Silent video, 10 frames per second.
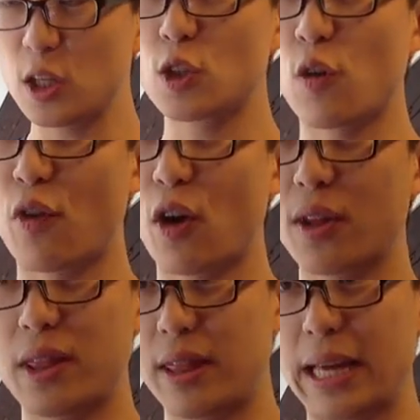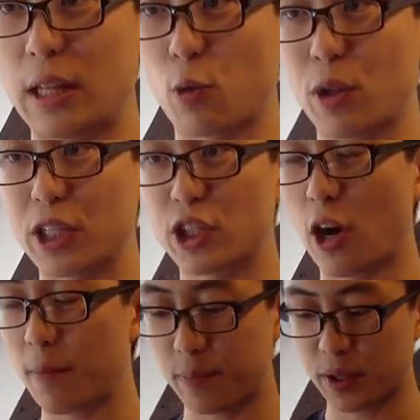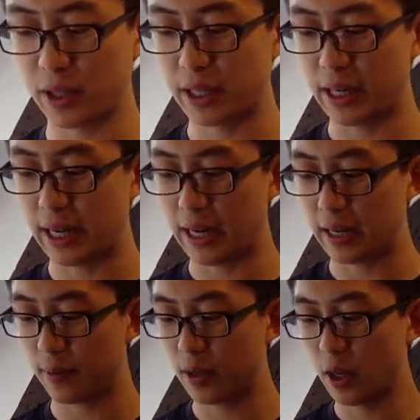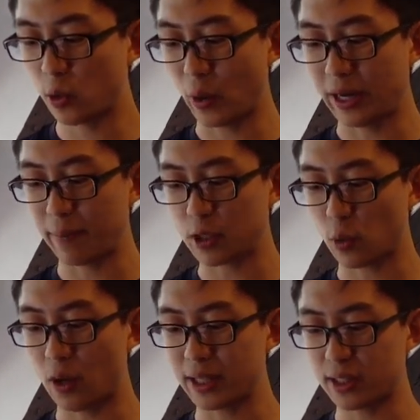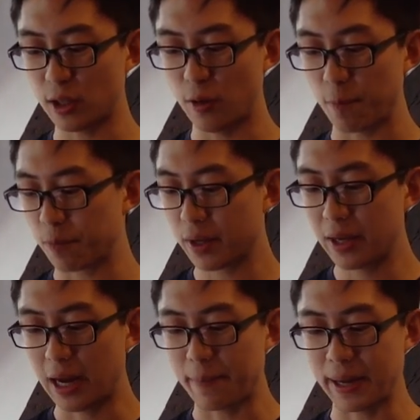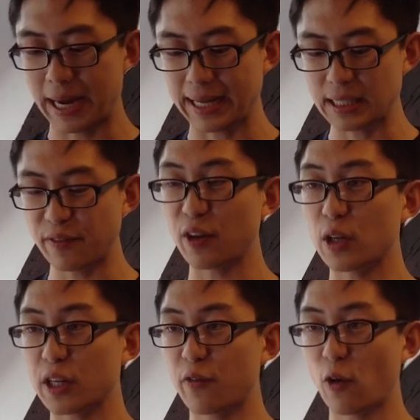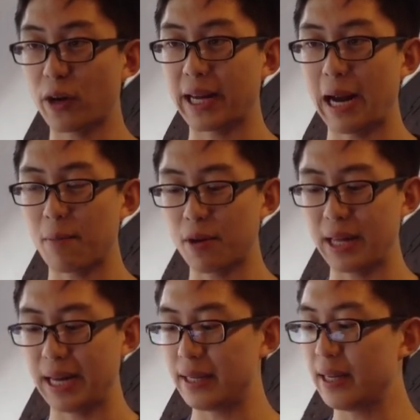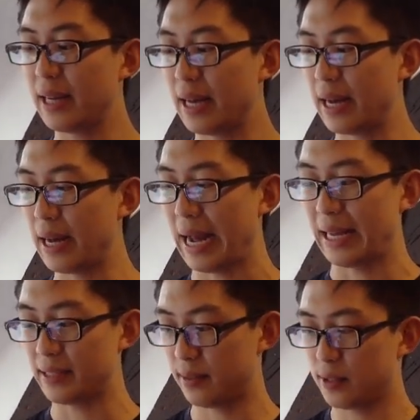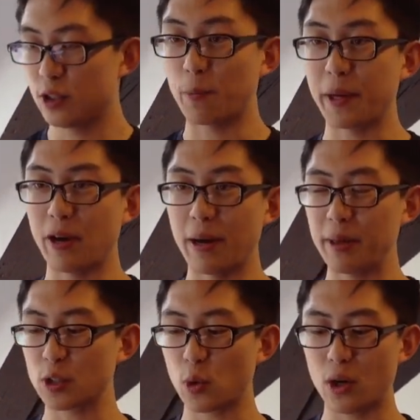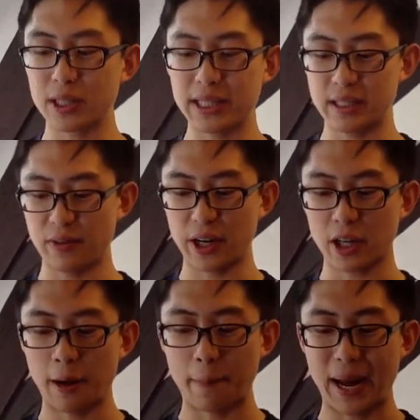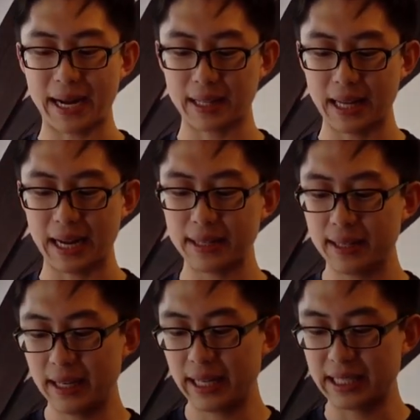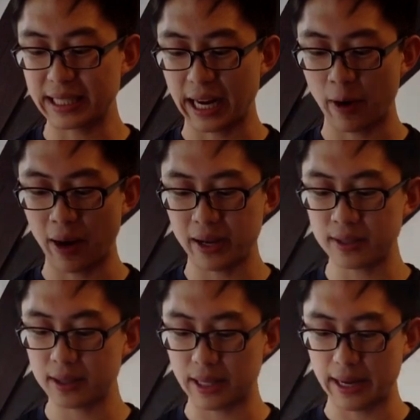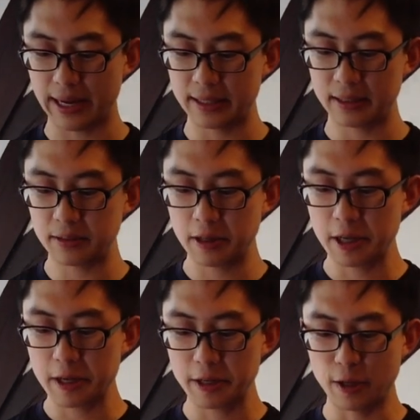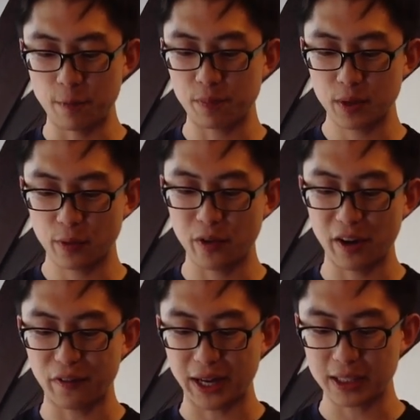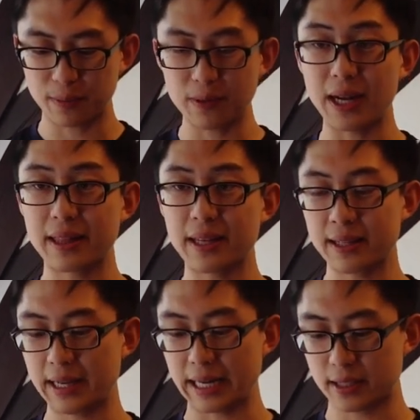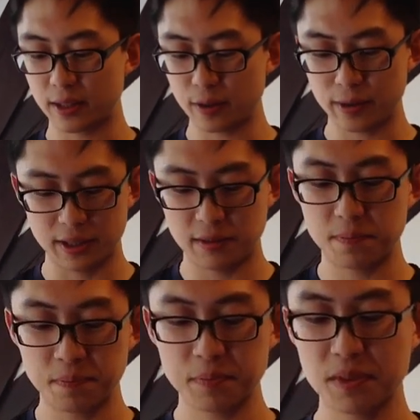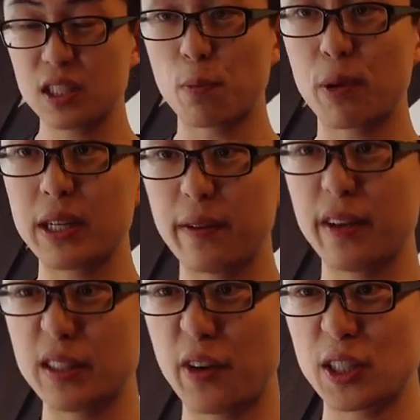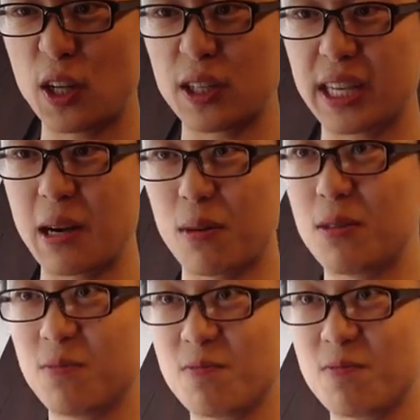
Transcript: So far, they look really sharp, good, great image quality. So, I mean, I guess if you're looking for a camera that has superior image quality, it's very compact, light, easy to carry around, and, you know, very flexible, I think an X2 is a very solid camera.